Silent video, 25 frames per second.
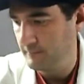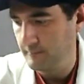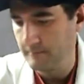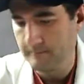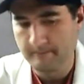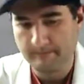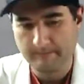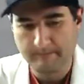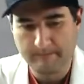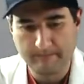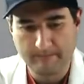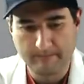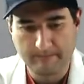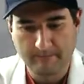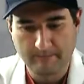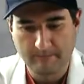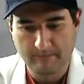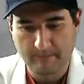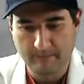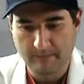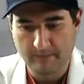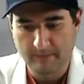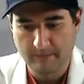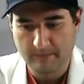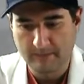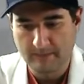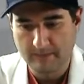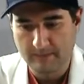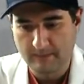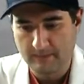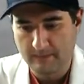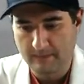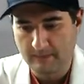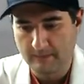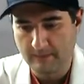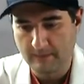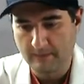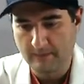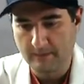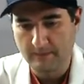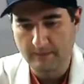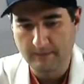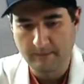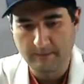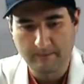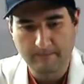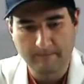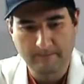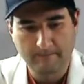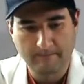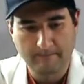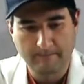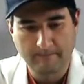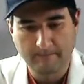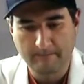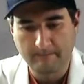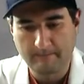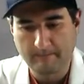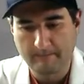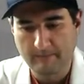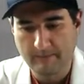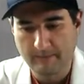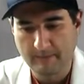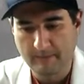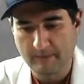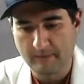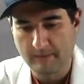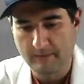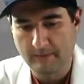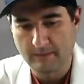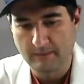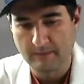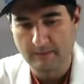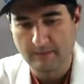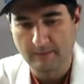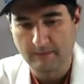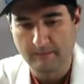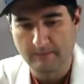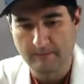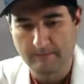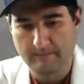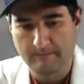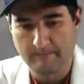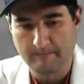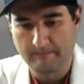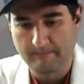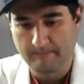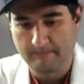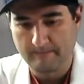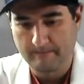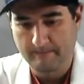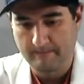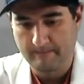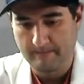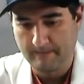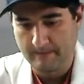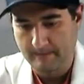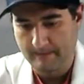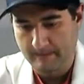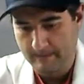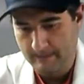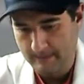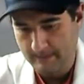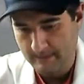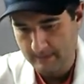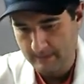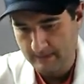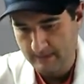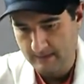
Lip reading: (no one is talking)